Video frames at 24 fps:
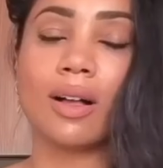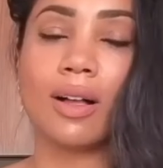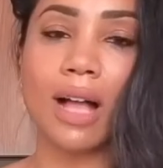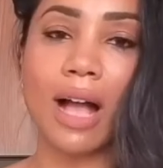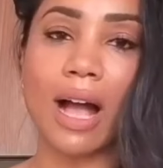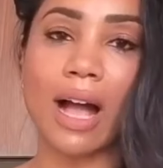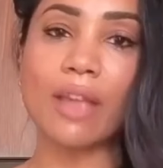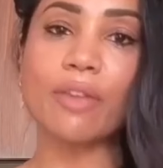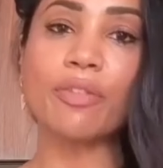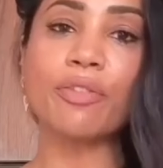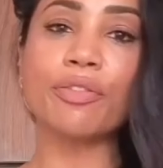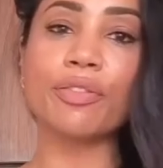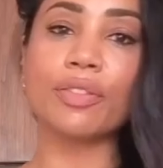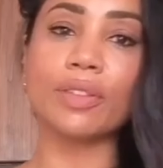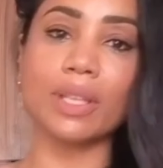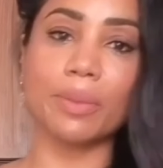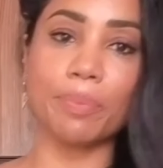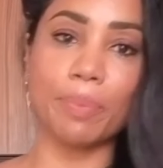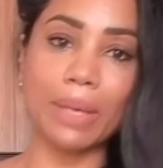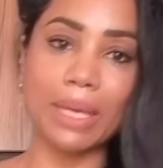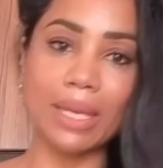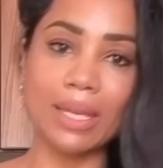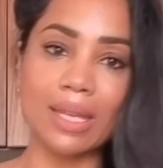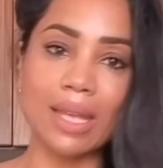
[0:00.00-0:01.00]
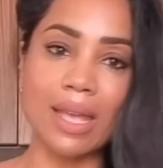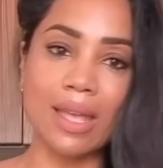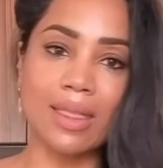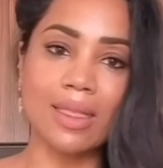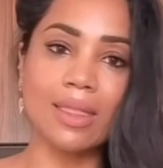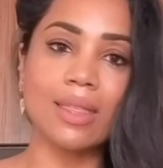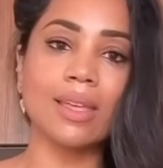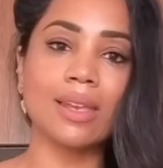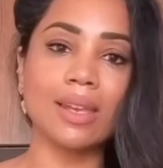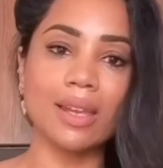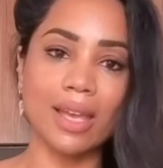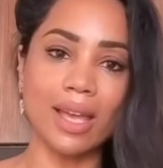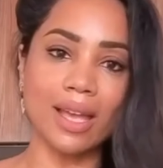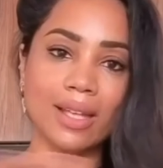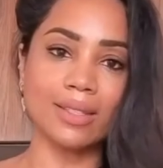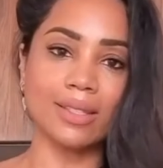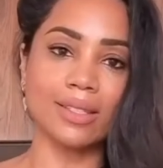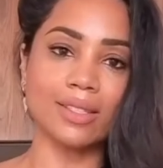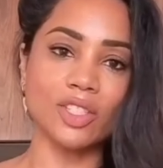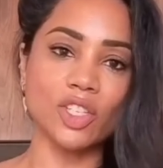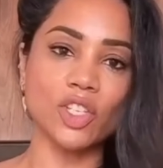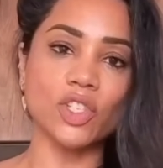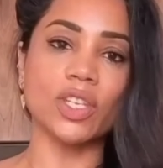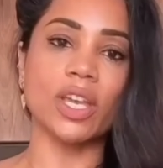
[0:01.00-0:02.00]
I flip it and then I add
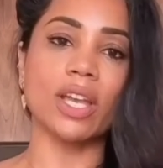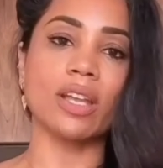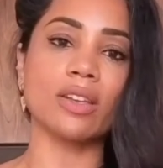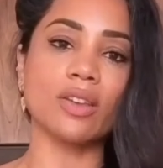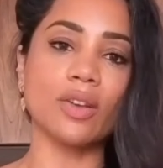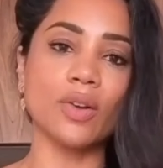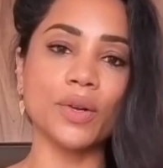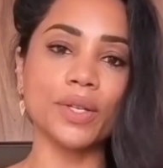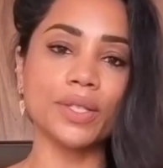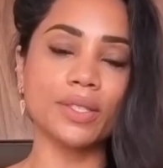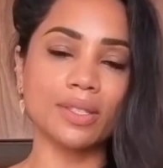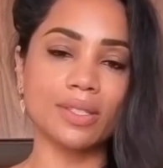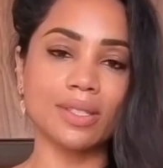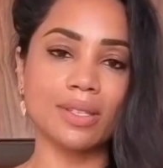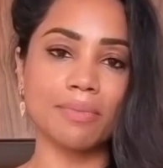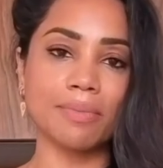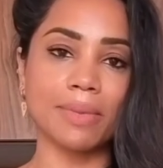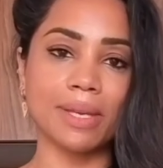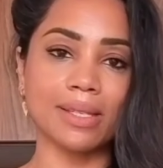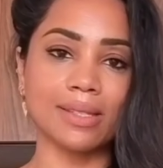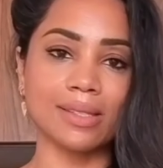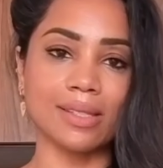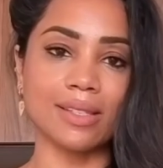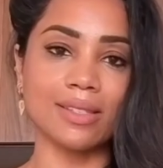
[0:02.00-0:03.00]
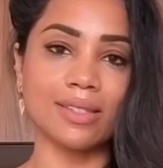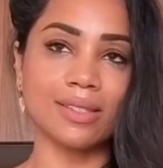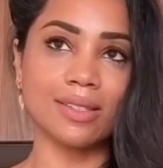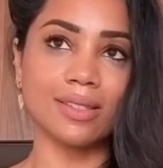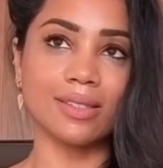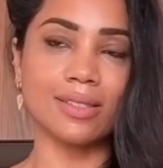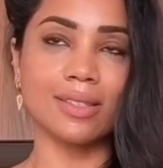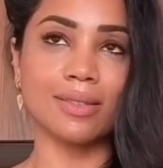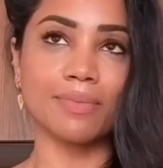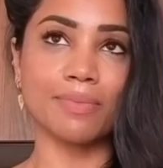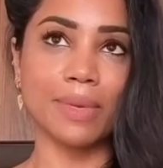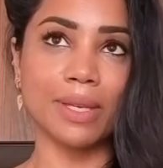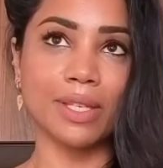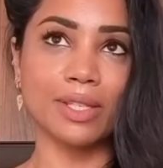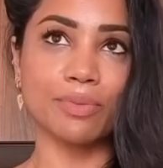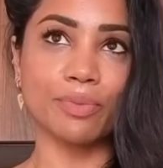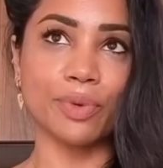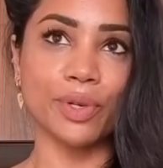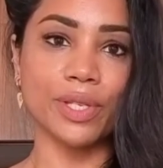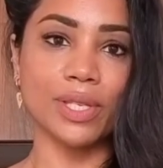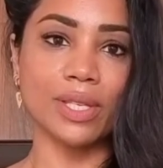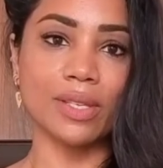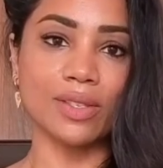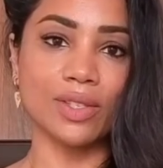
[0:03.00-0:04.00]
the cheese. I know it doesn't make sense because it makes
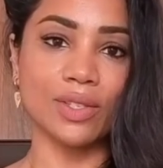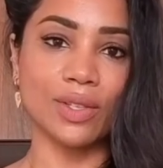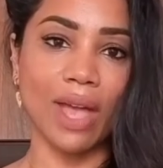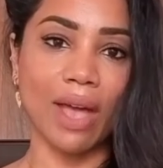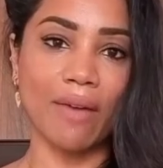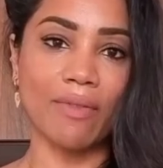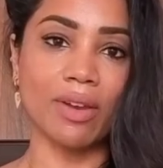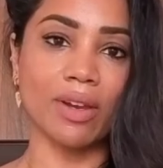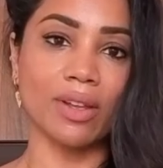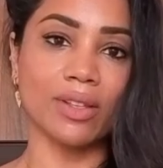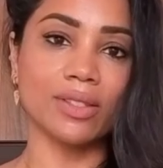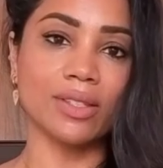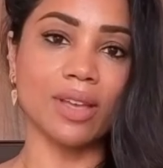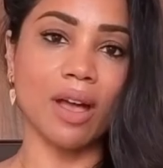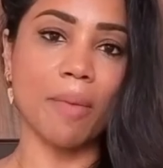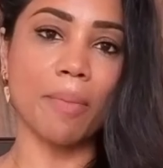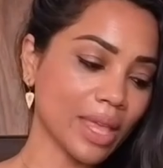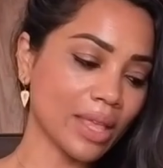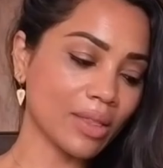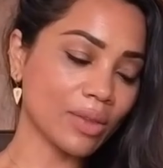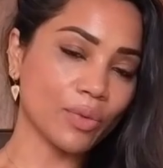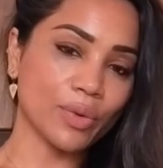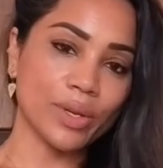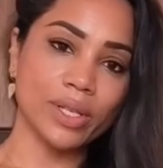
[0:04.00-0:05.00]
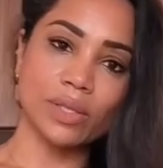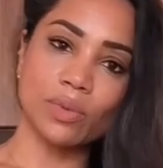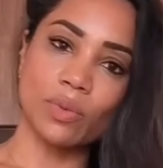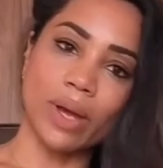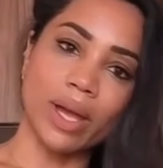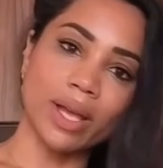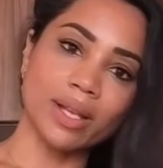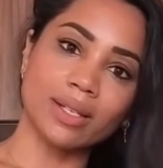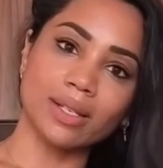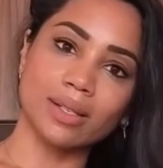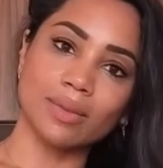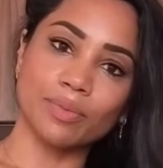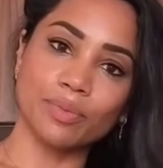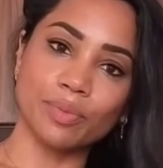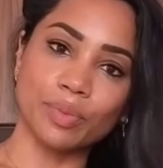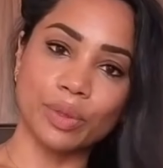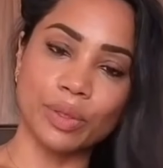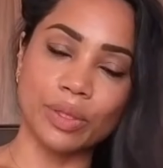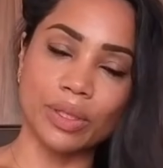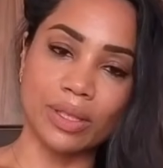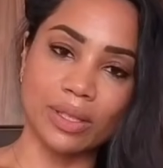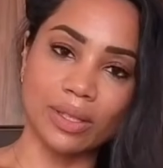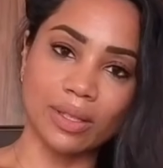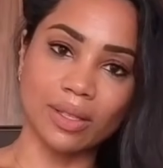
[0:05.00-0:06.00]
more sense to have it on top. And the reason why I didn't
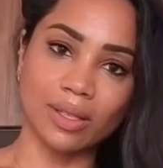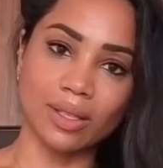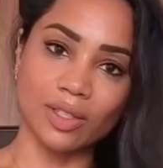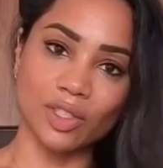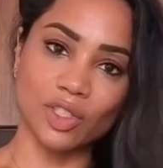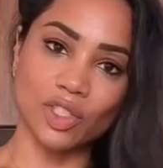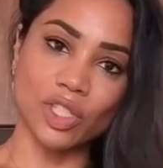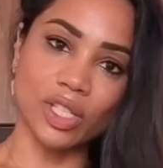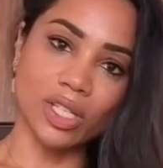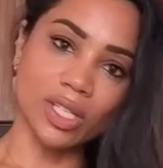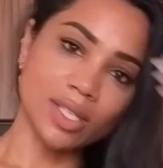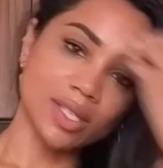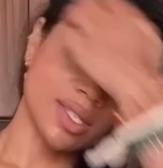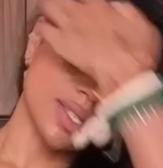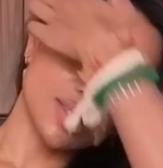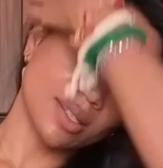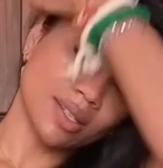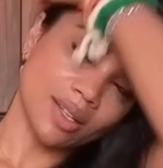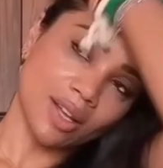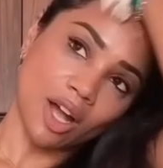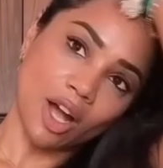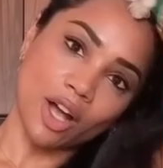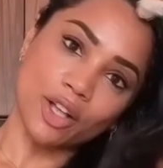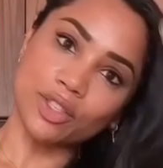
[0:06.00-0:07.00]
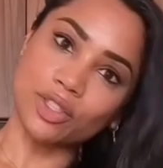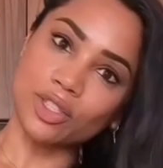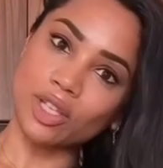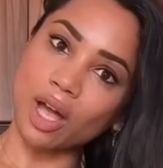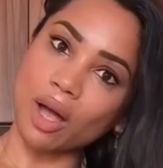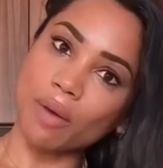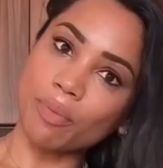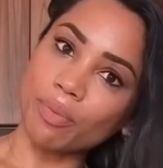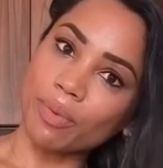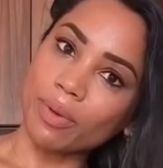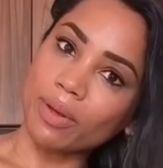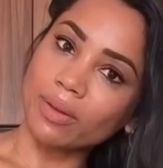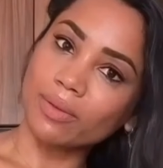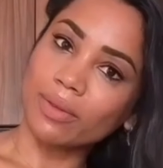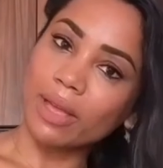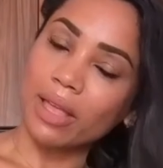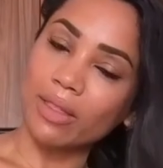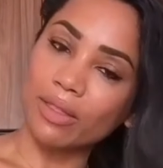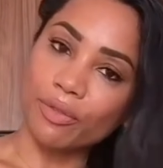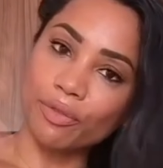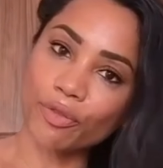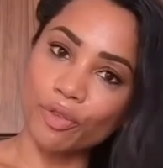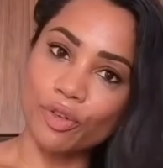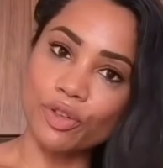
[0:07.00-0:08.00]
put the cheese on top at
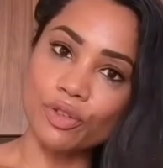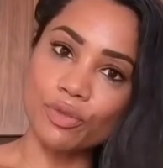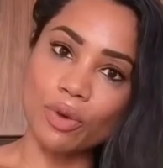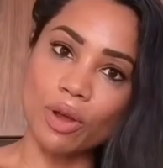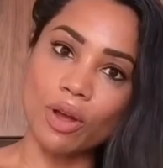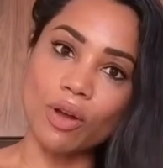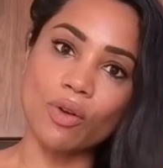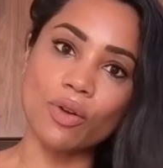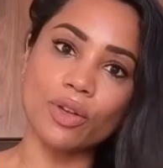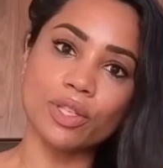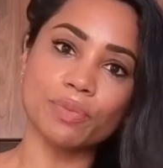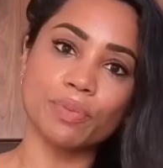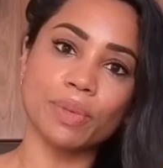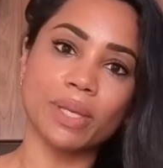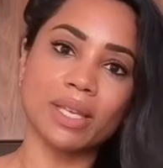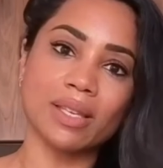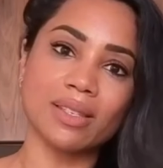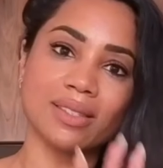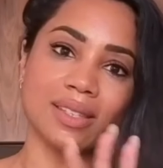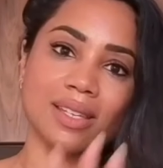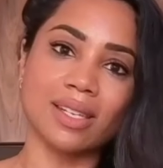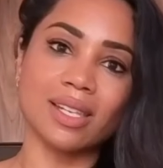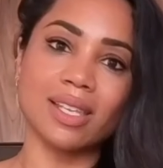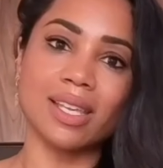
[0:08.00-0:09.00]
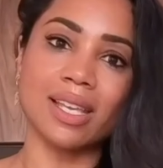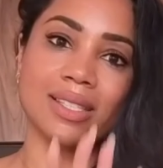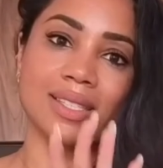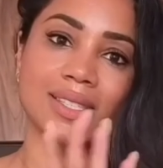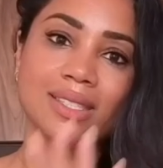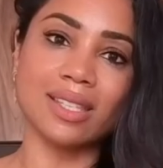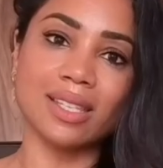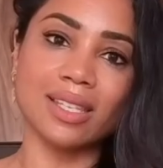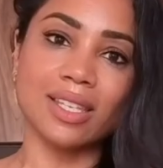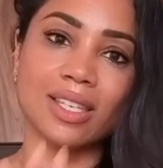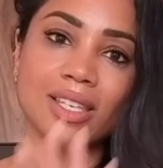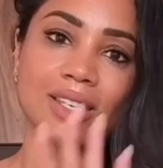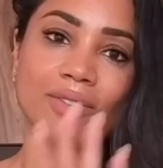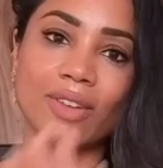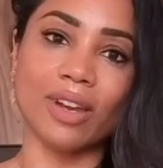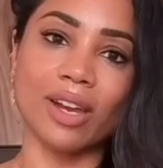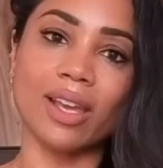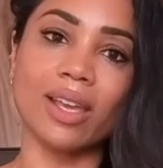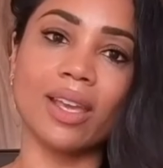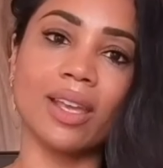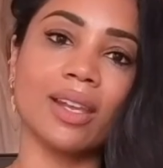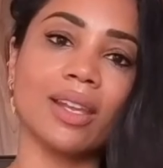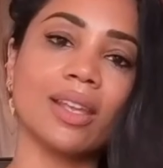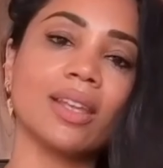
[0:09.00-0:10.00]
the first row is because then it gets sticky,
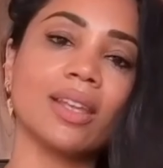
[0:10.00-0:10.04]
right?